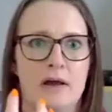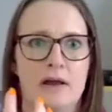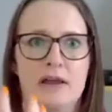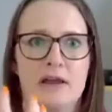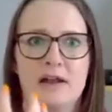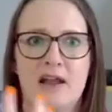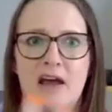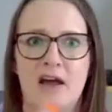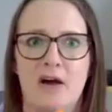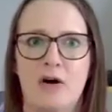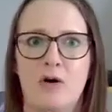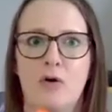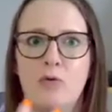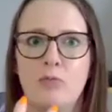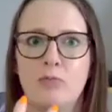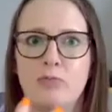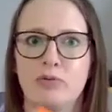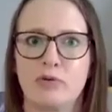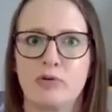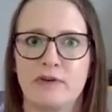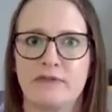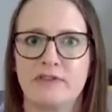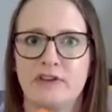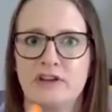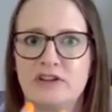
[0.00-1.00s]
and how
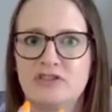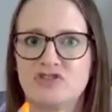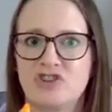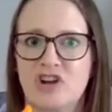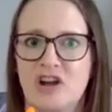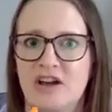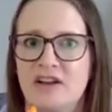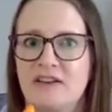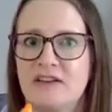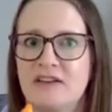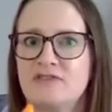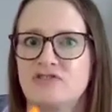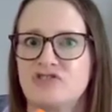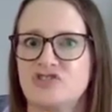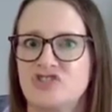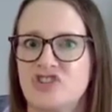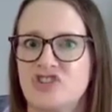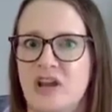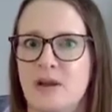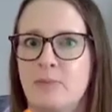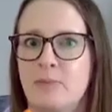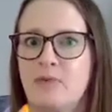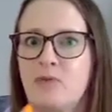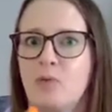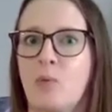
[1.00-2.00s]
privilege kind of
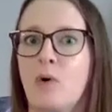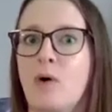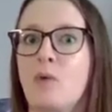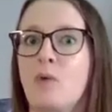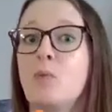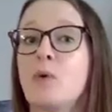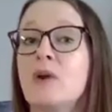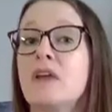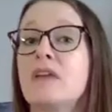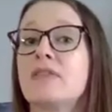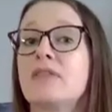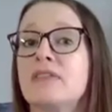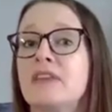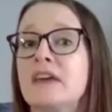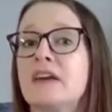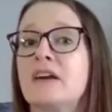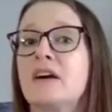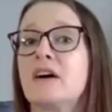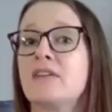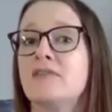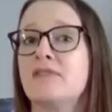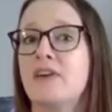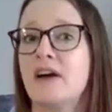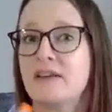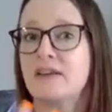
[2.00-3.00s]
shapes what we
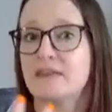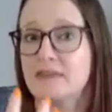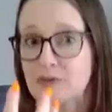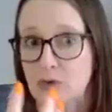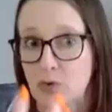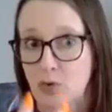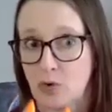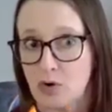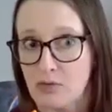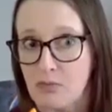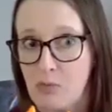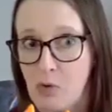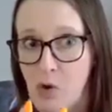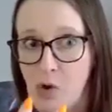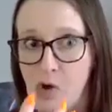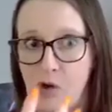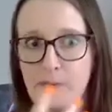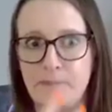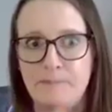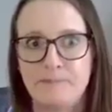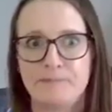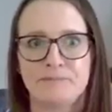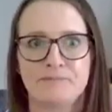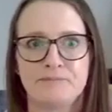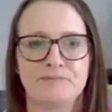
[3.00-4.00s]
think of as
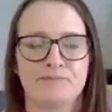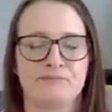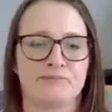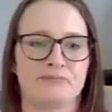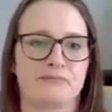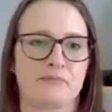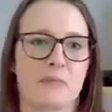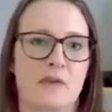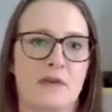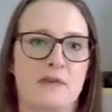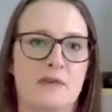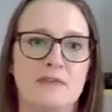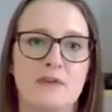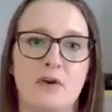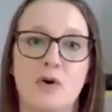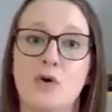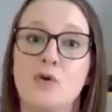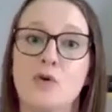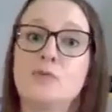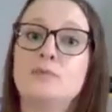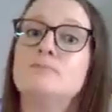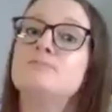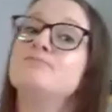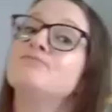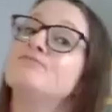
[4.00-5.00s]
normal.
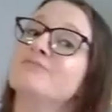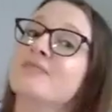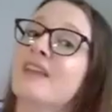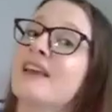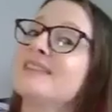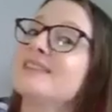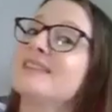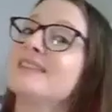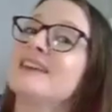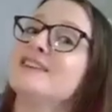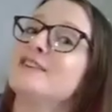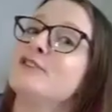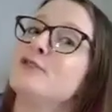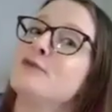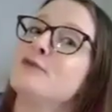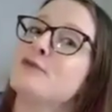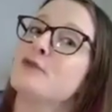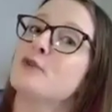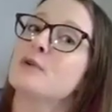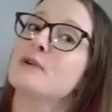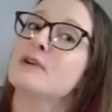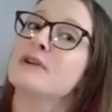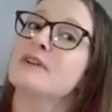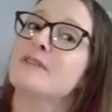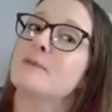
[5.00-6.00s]
So thank you
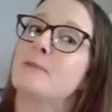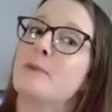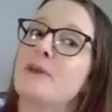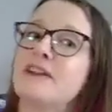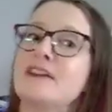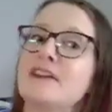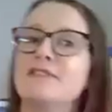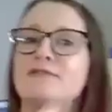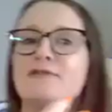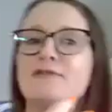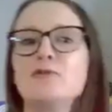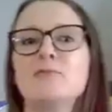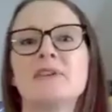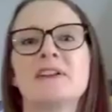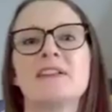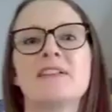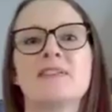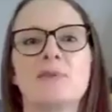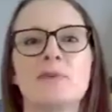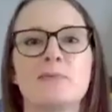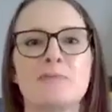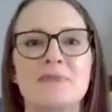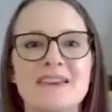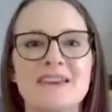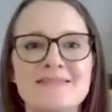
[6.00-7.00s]
for spending a few
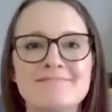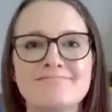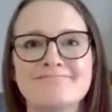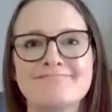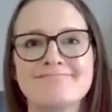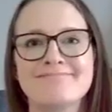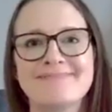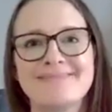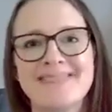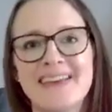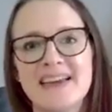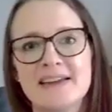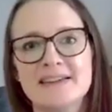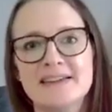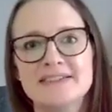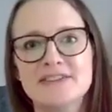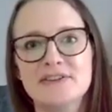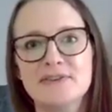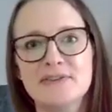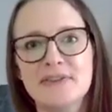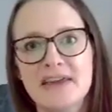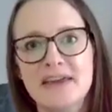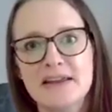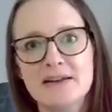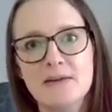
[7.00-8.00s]
minutes with me.
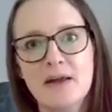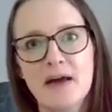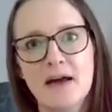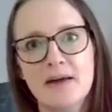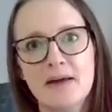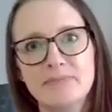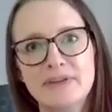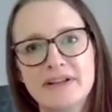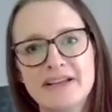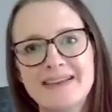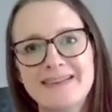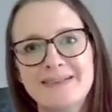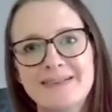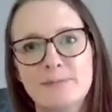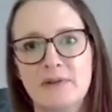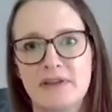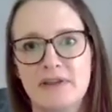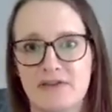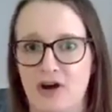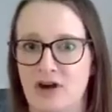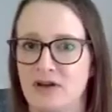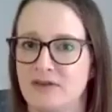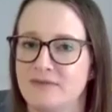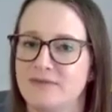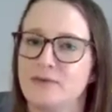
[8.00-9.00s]
Until then, please
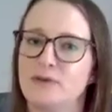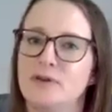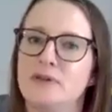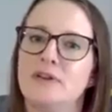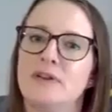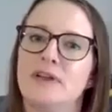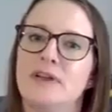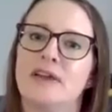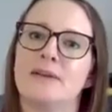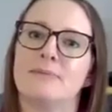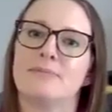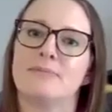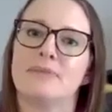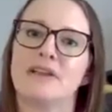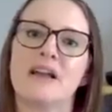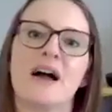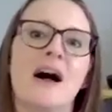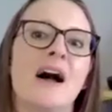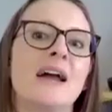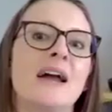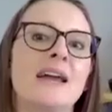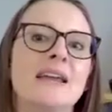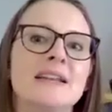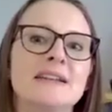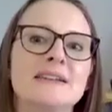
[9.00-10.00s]
be thoughtful and be
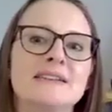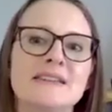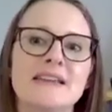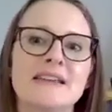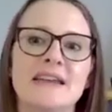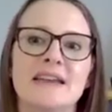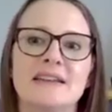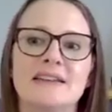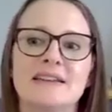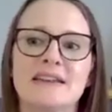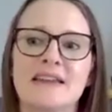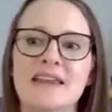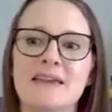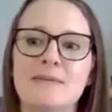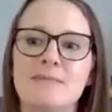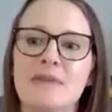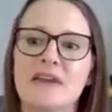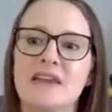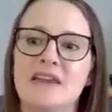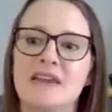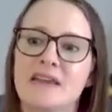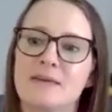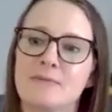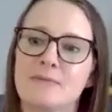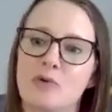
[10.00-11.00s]
kind and keep
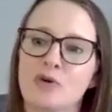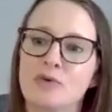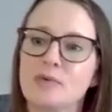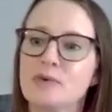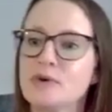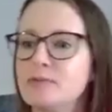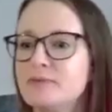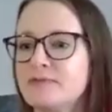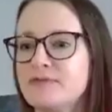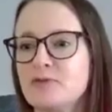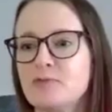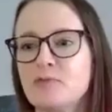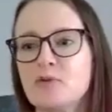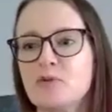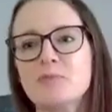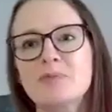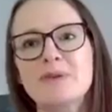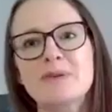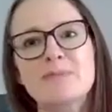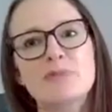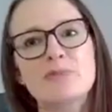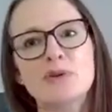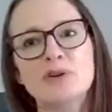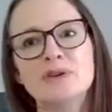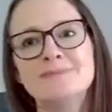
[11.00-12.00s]
making more room for more
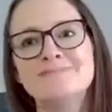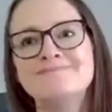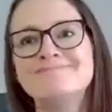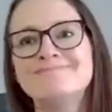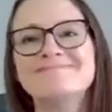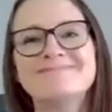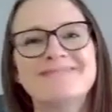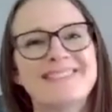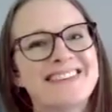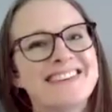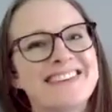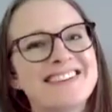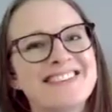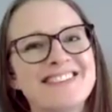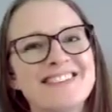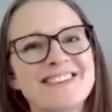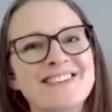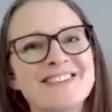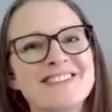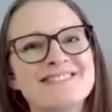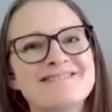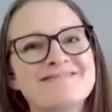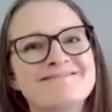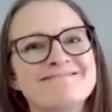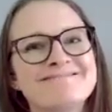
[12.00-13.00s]
people. See you
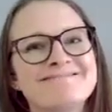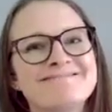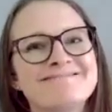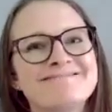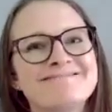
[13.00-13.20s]
soon.